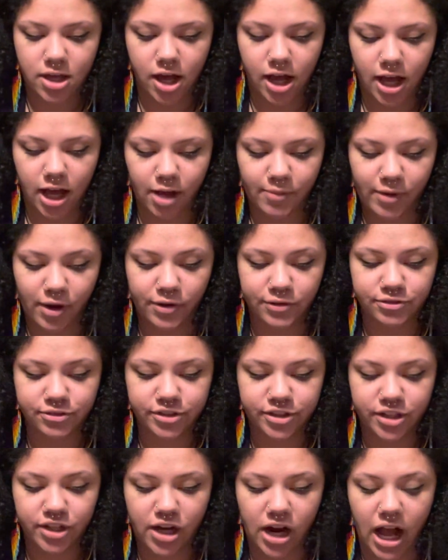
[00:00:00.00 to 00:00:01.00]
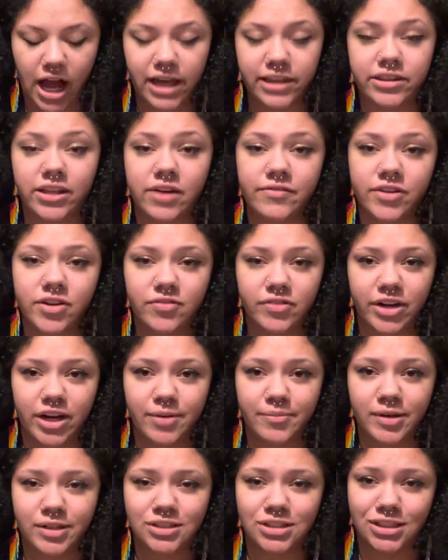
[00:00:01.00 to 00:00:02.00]
However, I love it very
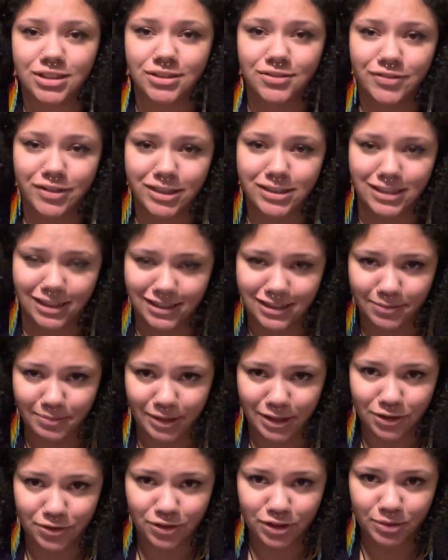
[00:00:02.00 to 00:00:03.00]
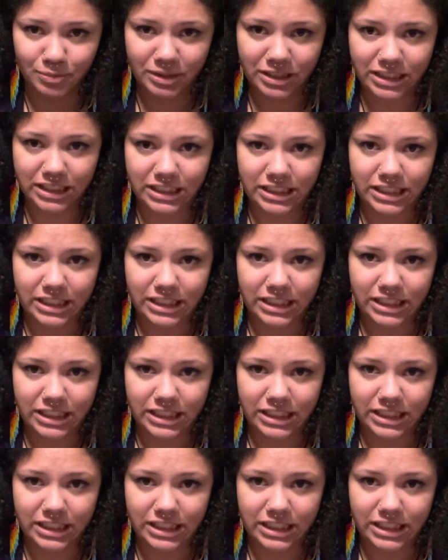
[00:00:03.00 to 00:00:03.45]
much, and it's very sentimental to me.